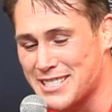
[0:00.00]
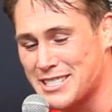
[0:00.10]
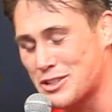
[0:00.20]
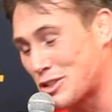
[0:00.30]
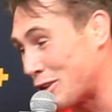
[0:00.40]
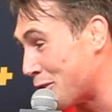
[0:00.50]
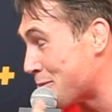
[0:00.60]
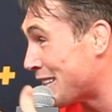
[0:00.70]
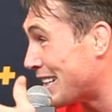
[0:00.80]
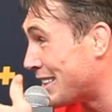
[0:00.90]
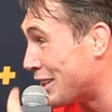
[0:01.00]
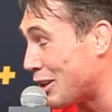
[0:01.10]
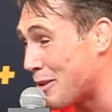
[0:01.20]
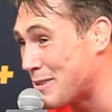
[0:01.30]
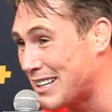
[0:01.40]
He just told me in the
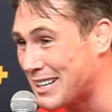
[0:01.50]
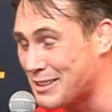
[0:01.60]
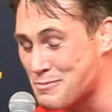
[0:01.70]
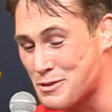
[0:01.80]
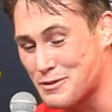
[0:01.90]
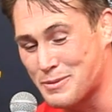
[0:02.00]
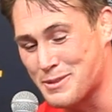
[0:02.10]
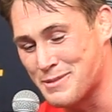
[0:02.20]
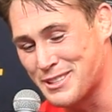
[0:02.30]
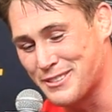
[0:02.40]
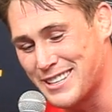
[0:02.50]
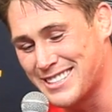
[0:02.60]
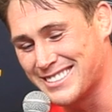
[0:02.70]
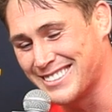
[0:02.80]
lobby that he'd move up to middleweight.